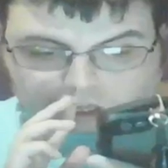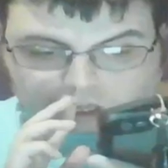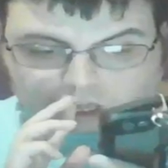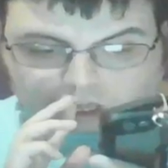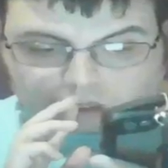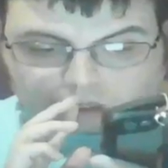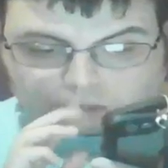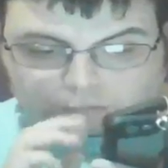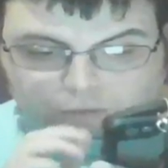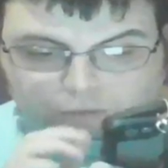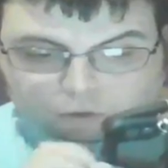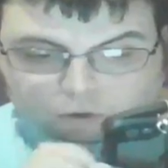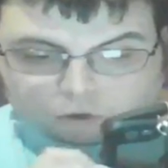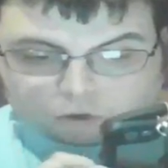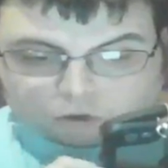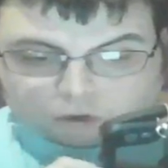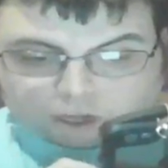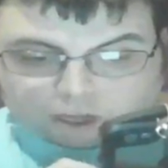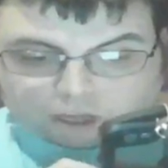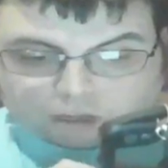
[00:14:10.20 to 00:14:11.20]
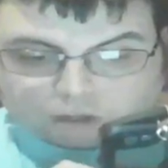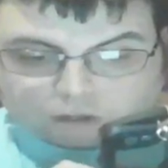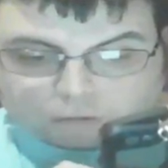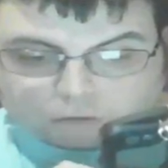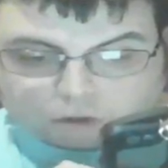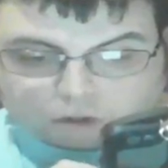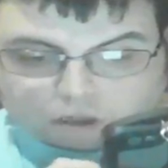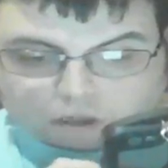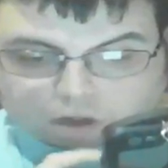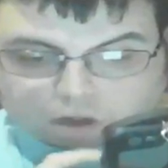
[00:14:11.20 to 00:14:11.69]
Insipu,
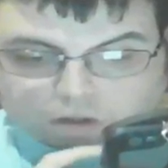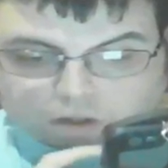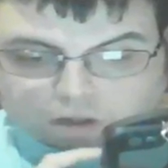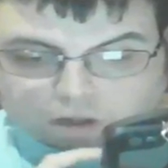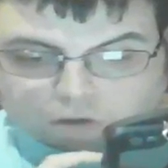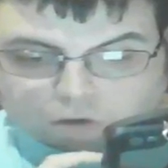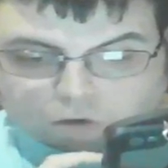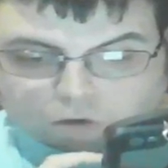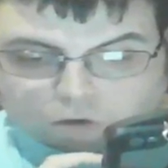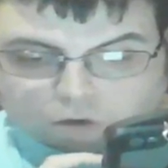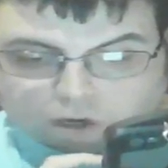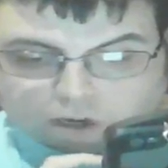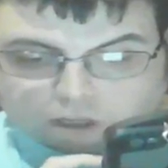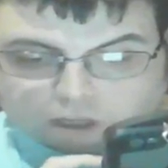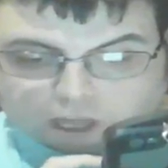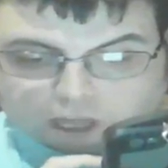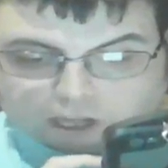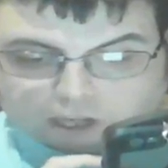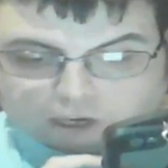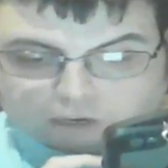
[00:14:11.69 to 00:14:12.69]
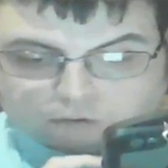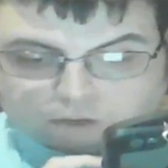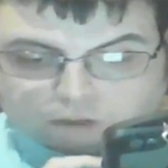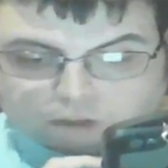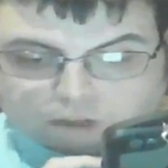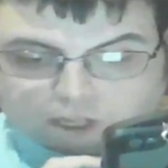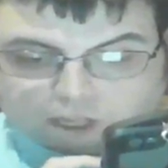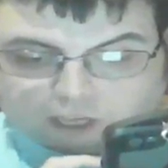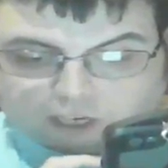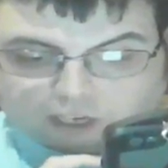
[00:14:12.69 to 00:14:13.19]
Insipu tells the story tale of
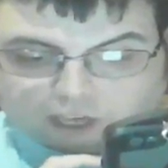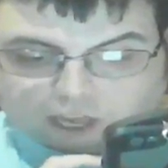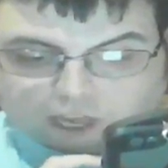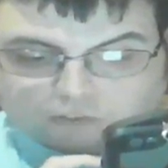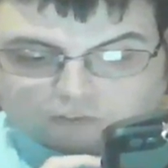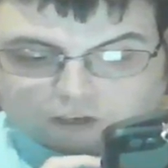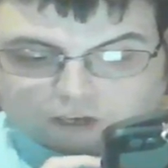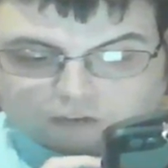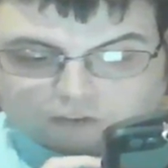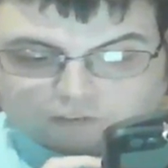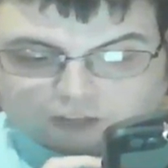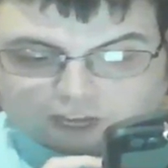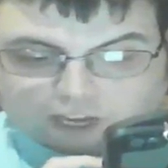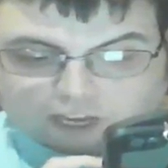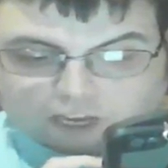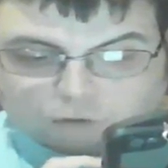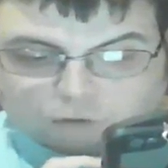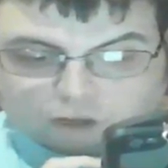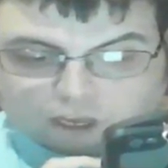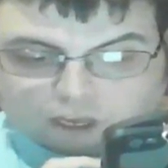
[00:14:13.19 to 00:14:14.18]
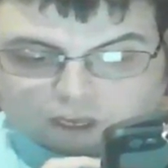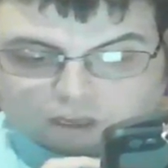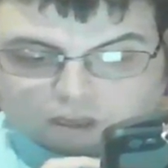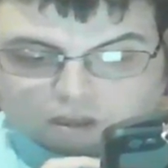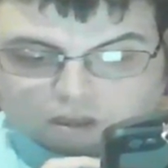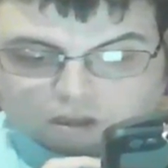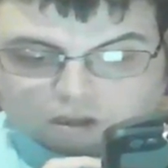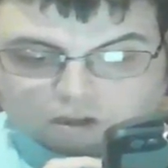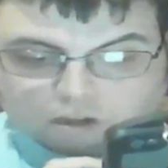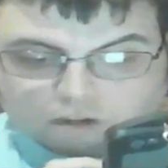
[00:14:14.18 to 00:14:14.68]
eleven
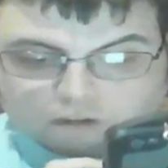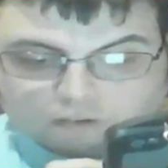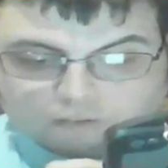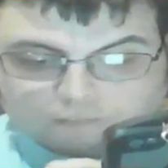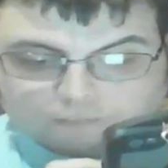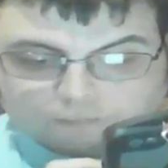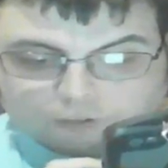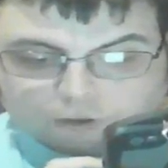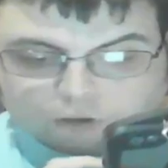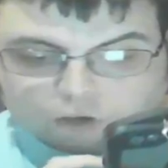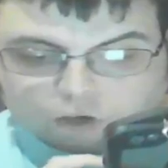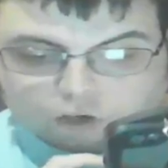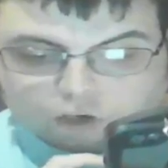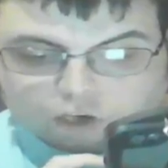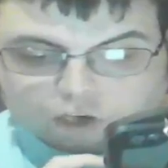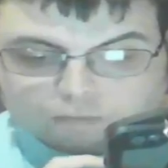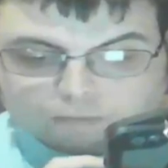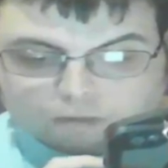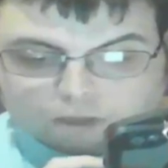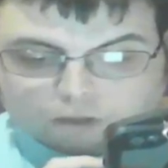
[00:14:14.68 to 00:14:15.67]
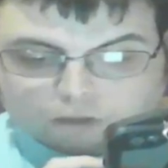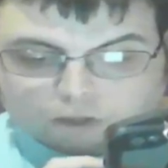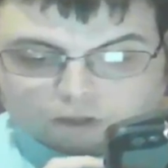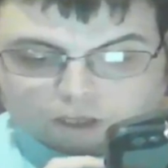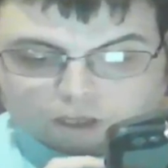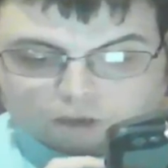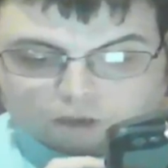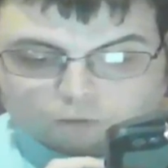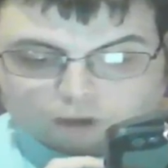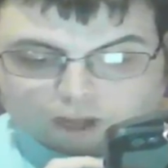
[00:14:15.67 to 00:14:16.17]
evacuees whose ship to the
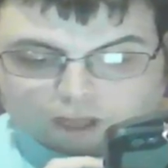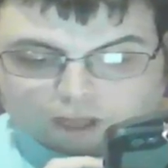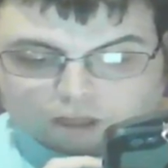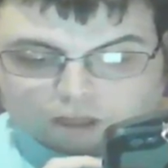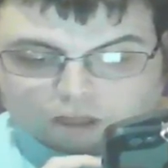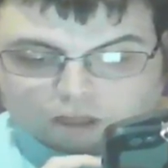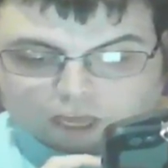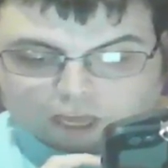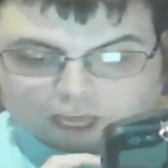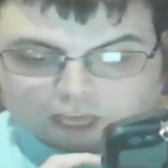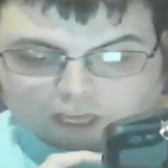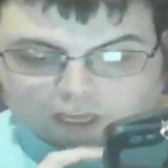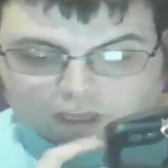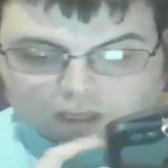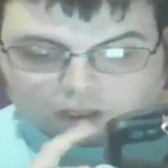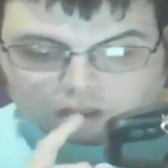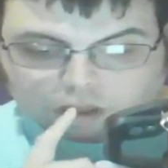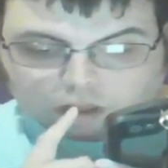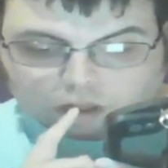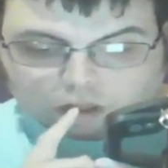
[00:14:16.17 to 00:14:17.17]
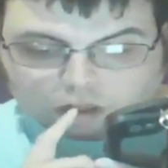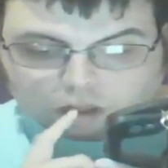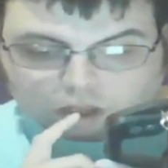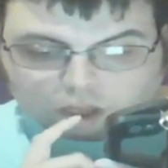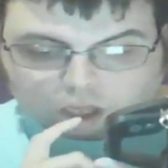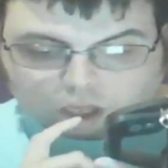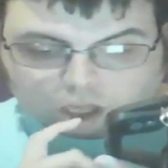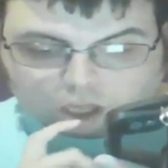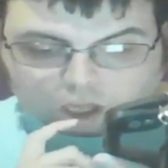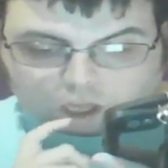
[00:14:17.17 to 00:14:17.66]
U.S. sinks.
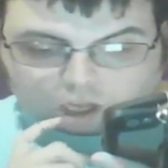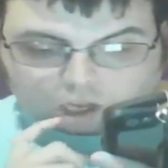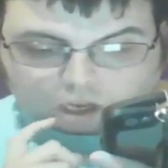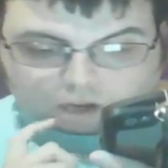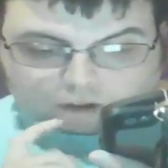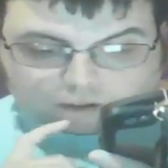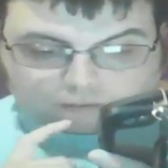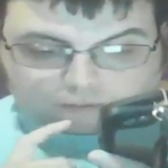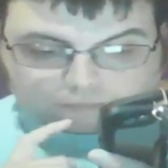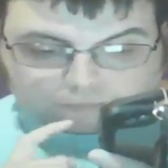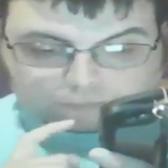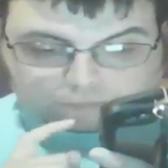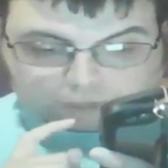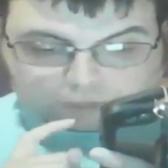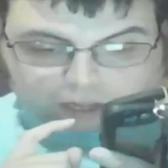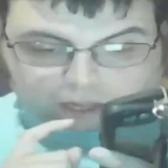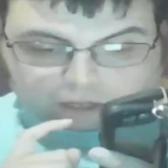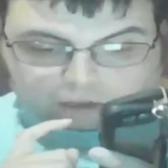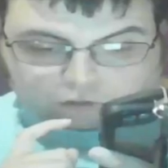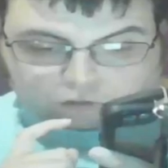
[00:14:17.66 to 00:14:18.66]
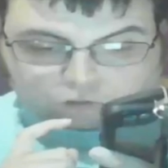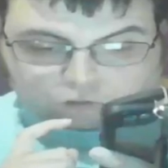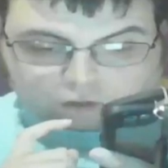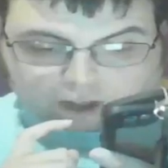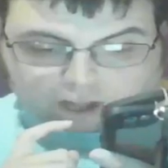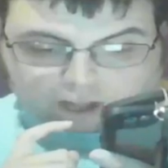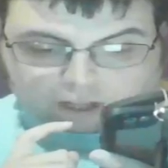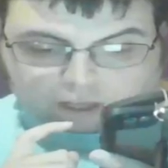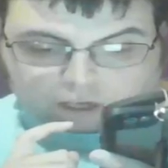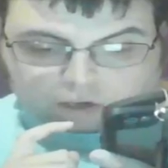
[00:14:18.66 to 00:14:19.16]
They are
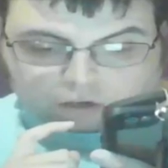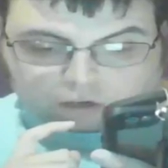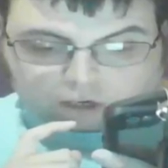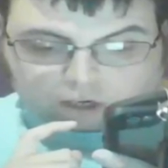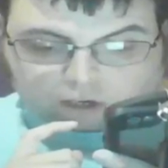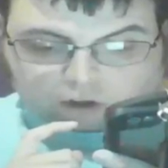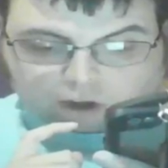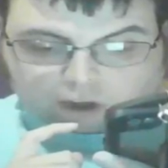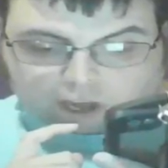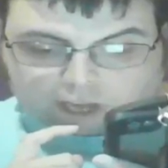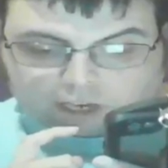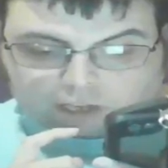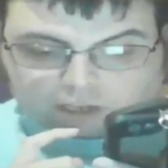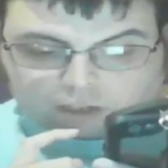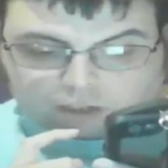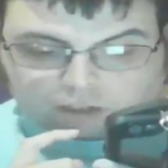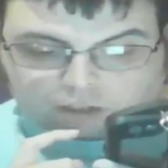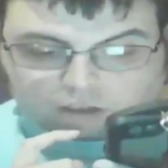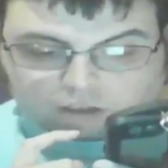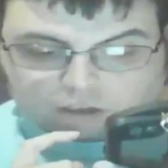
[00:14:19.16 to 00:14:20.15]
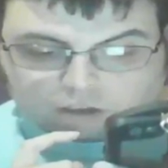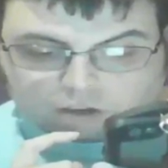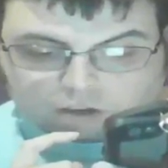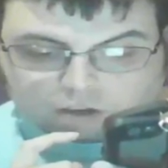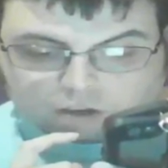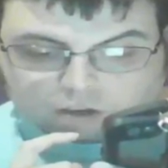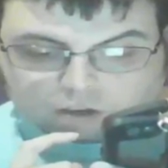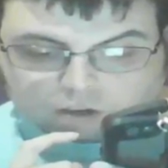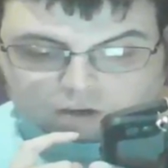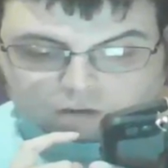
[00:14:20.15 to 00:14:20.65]
stranded on an island
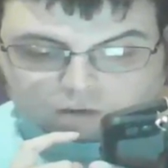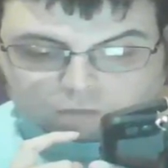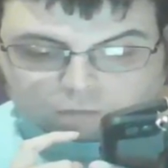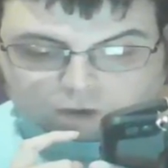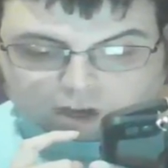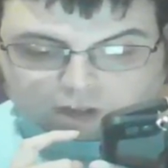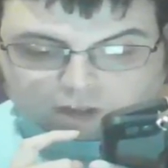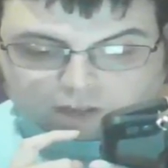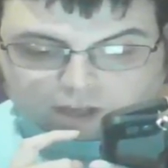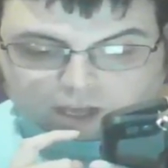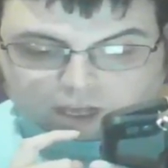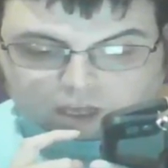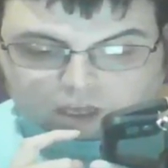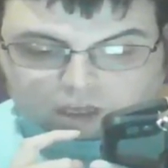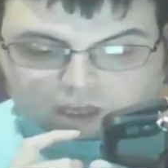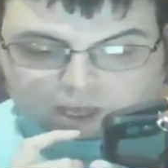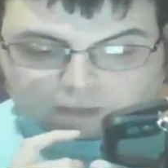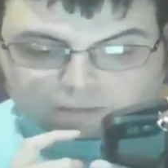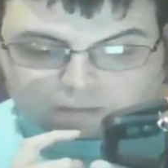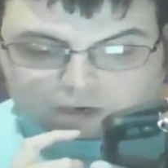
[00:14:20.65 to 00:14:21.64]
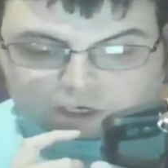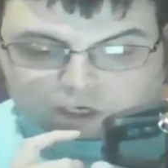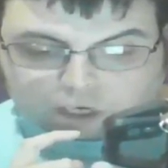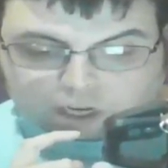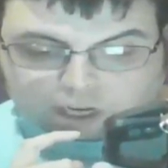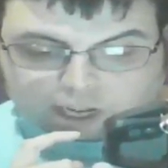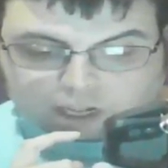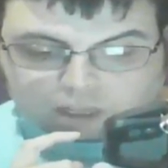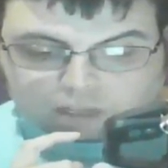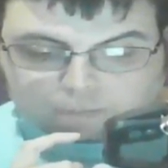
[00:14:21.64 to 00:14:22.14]
where they establish an
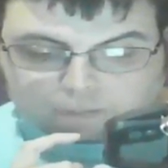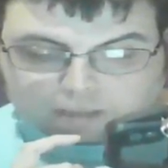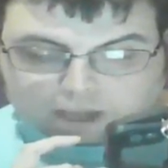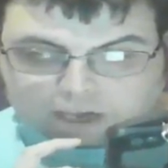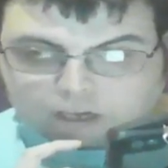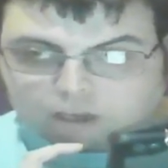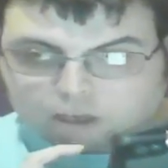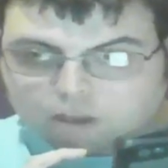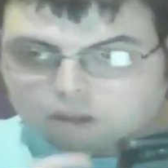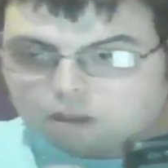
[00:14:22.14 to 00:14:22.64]
independent